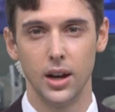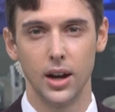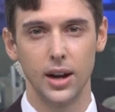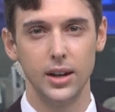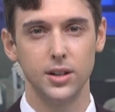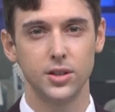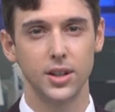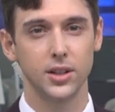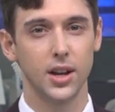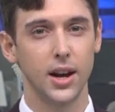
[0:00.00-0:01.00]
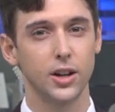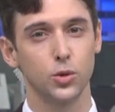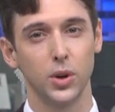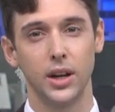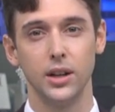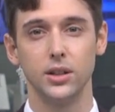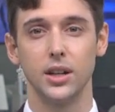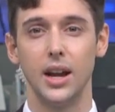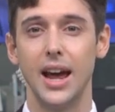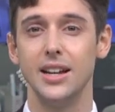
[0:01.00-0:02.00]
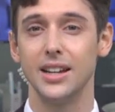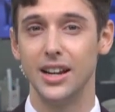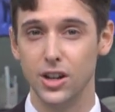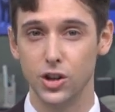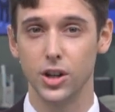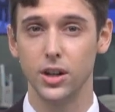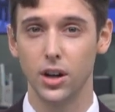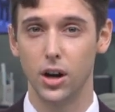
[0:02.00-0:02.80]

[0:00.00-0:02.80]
At least 6 hikers were killed and 8 injured